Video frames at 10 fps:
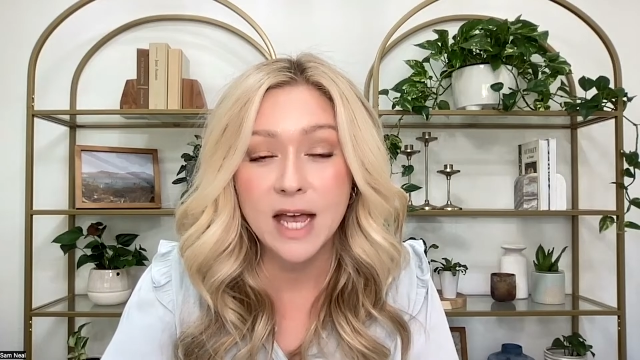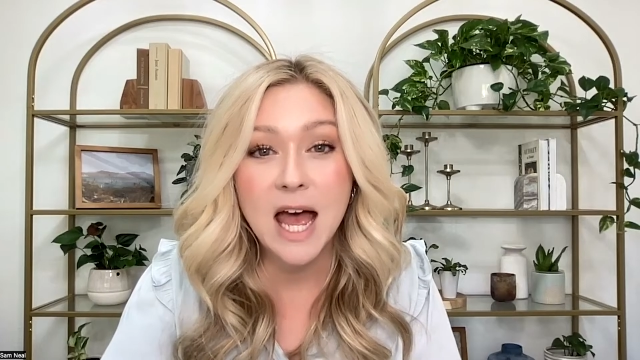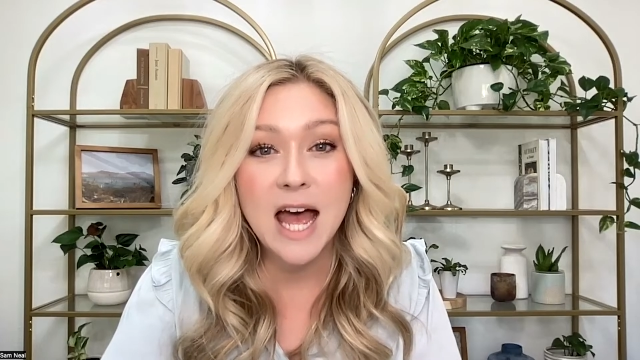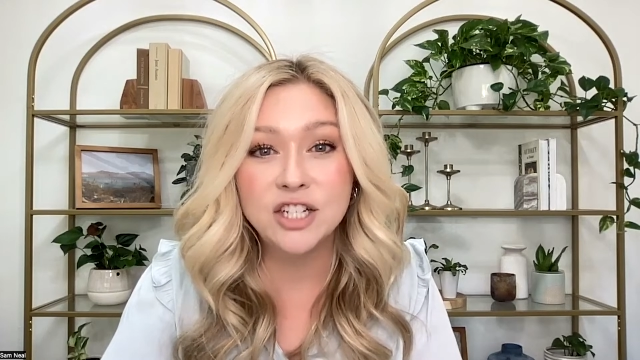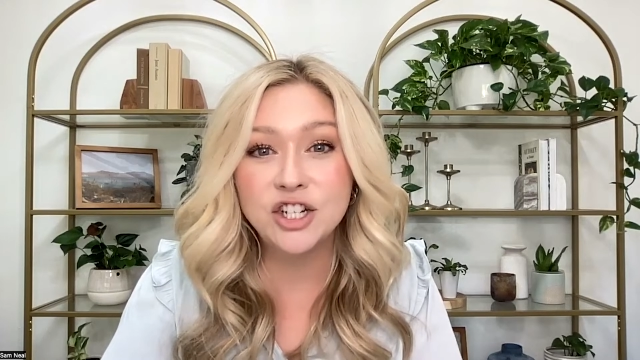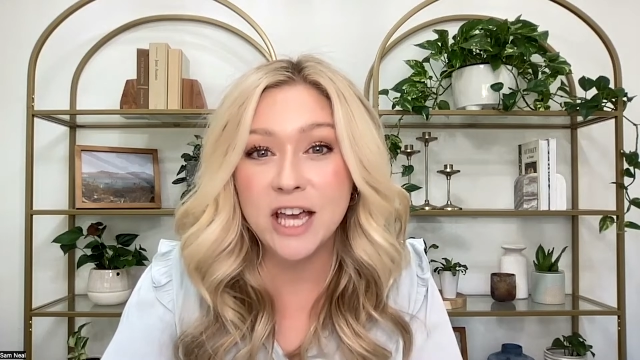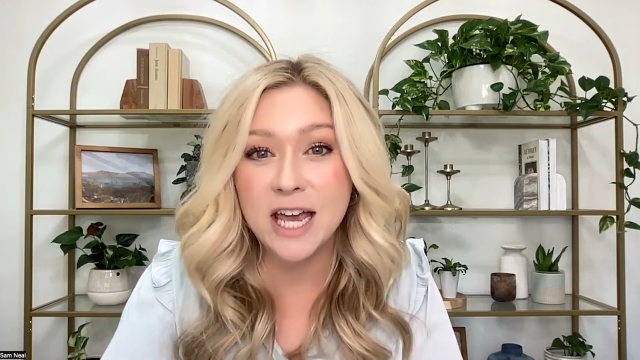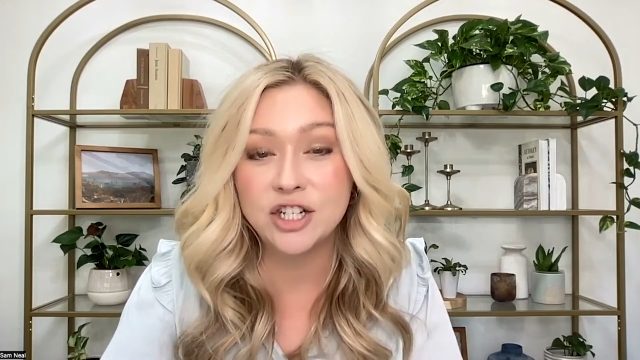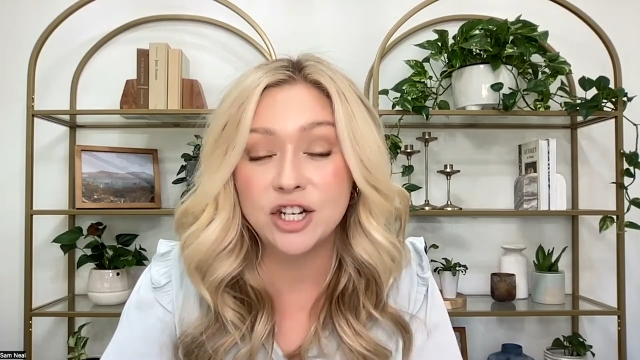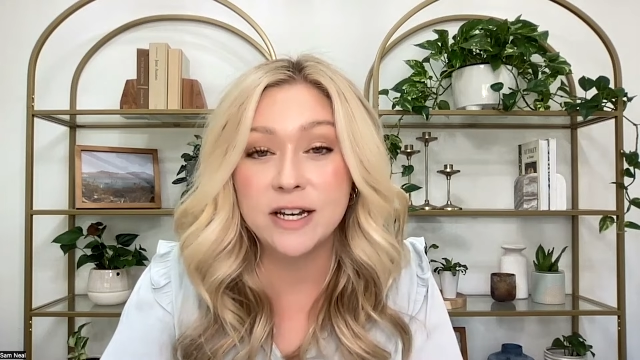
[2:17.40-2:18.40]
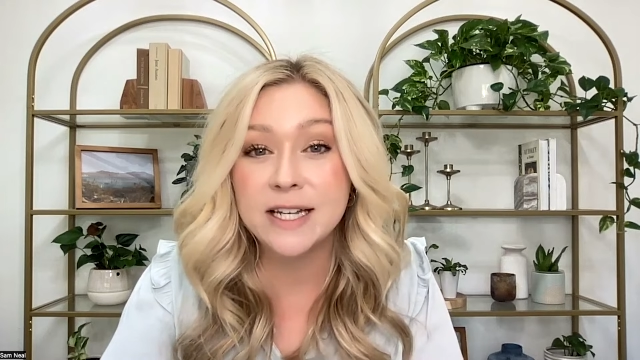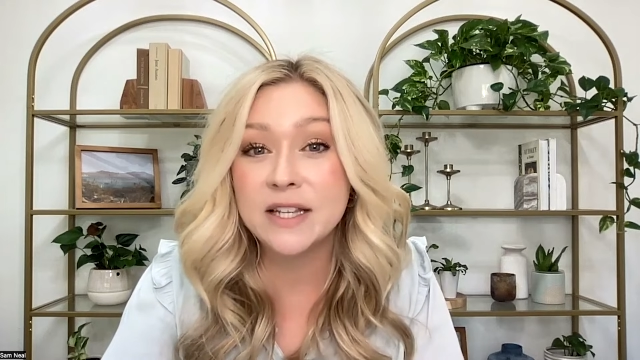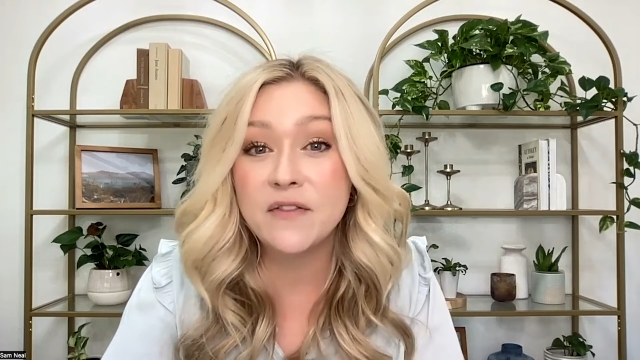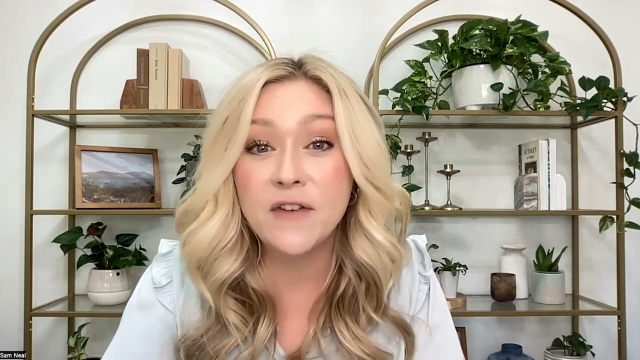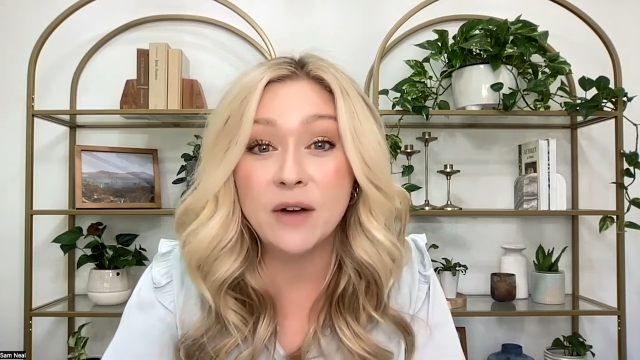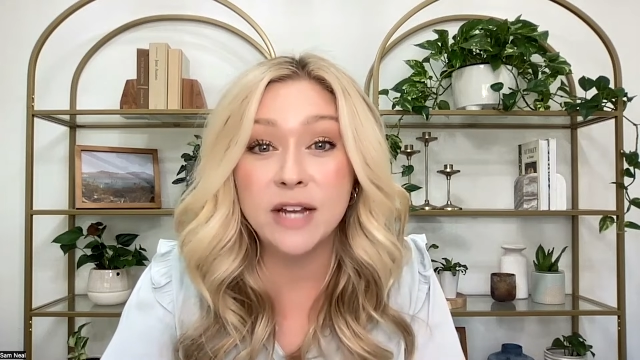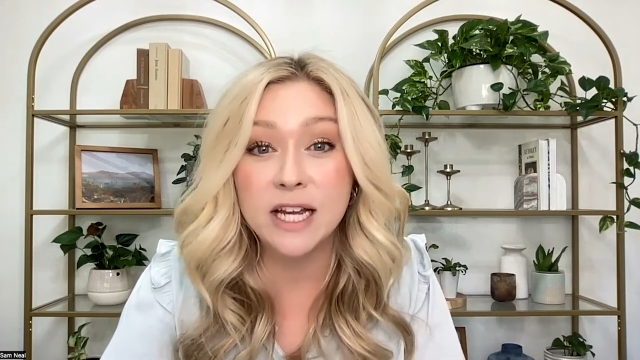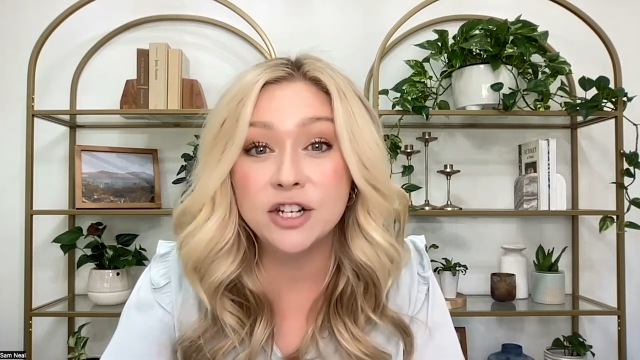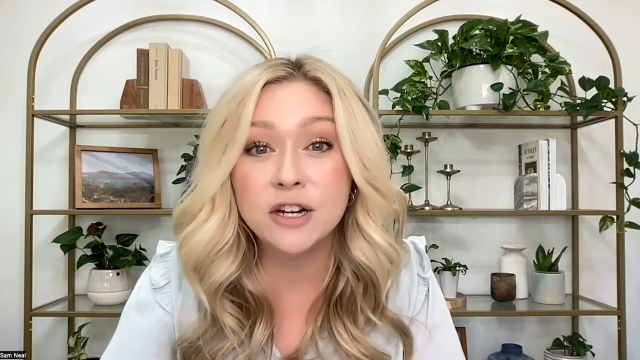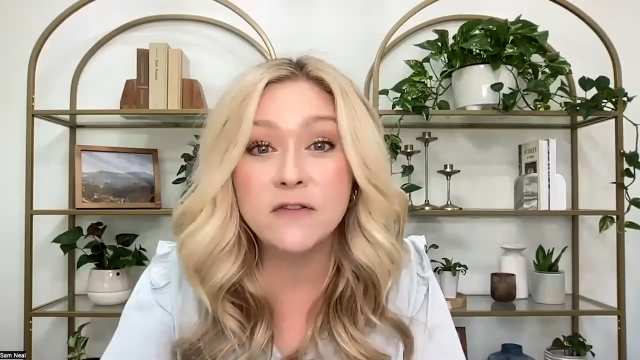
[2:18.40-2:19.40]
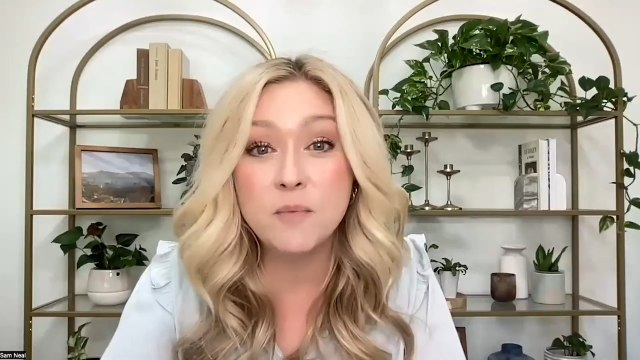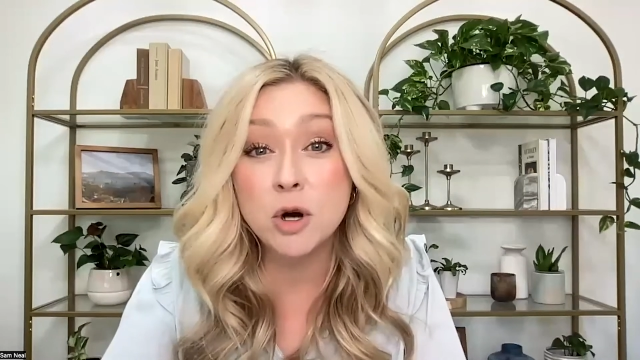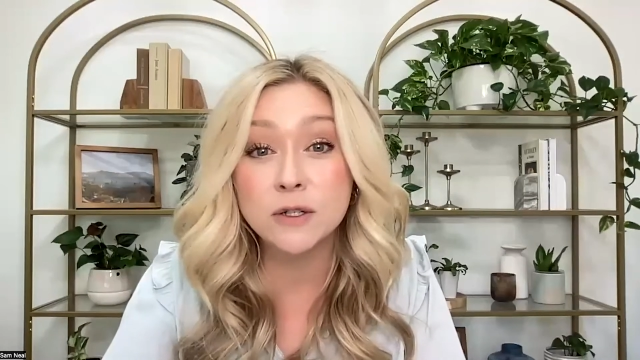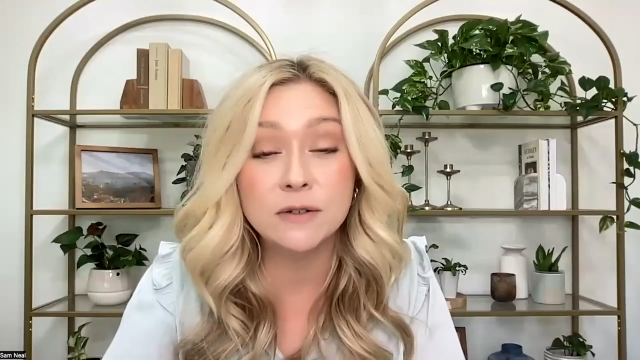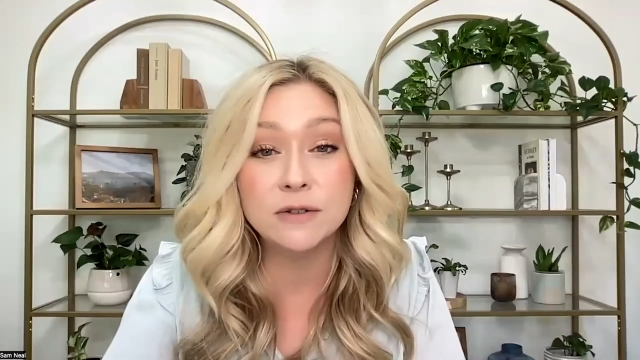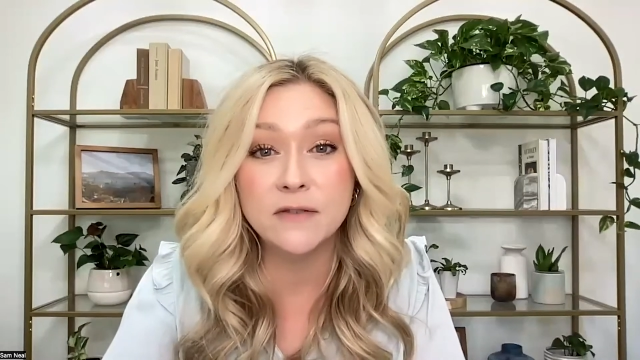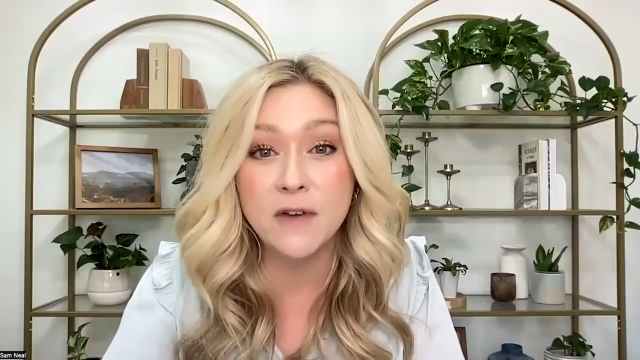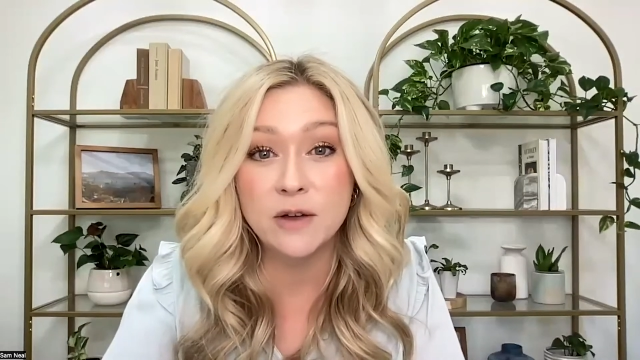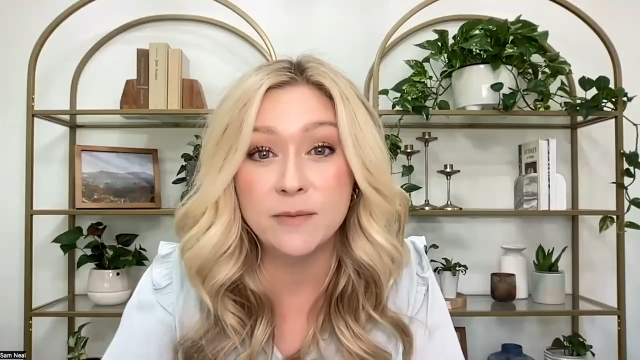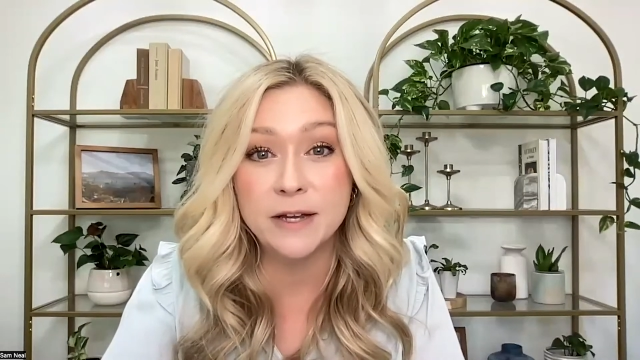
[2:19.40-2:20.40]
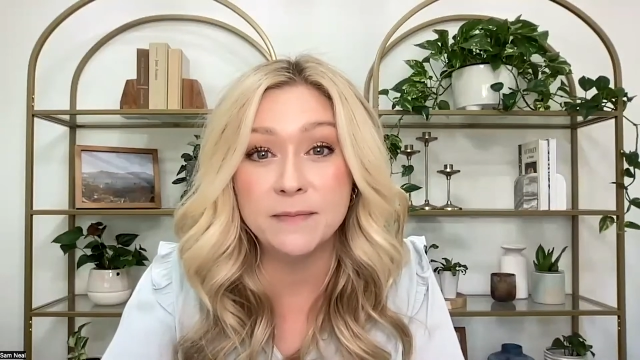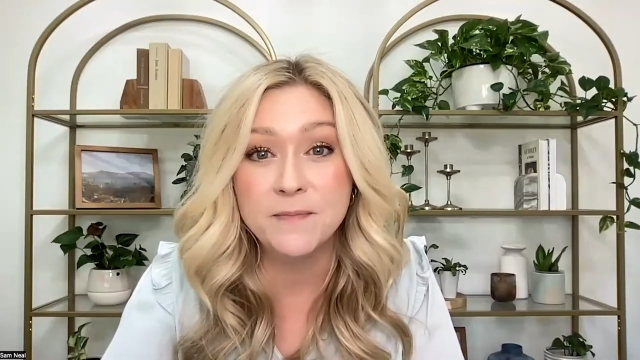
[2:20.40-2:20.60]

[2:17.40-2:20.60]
Education is the foundation of personal development.